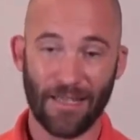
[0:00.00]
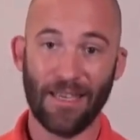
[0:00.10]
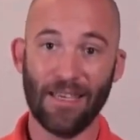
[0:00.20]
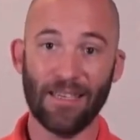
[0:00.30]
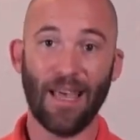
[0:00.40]

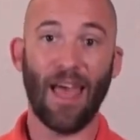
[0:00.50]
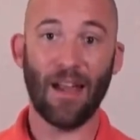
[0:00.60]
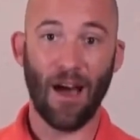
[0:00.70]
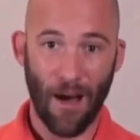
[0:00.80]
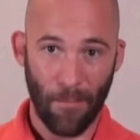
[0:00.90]
is
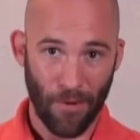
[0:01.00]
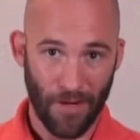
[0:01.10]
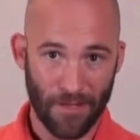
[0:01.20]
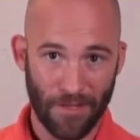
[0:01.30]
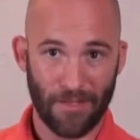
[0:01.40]
an
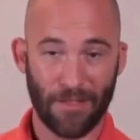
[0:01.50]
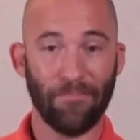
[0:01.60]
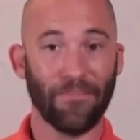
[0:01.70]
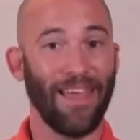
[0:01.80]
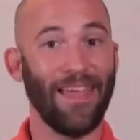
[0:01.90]
operating
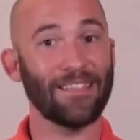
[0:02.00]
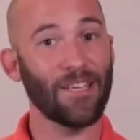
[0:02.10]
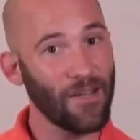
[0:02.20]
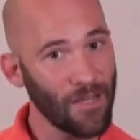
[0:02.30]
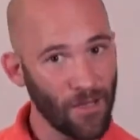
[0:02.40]
system. It's
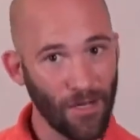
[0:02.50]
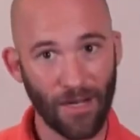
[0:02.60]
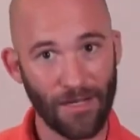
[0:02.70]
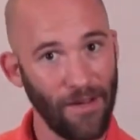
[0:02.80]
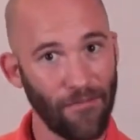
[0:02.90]
going to
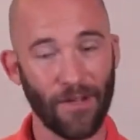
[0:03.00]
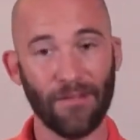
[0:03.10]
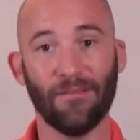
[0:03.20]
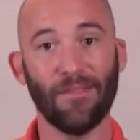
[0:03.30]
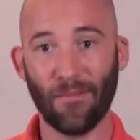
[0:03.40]
look
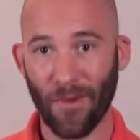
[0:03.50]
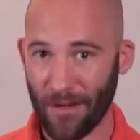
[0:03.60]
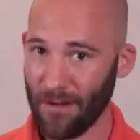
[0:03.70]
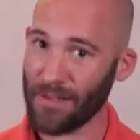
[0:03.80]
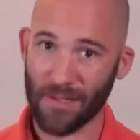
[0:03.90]
different than Windows.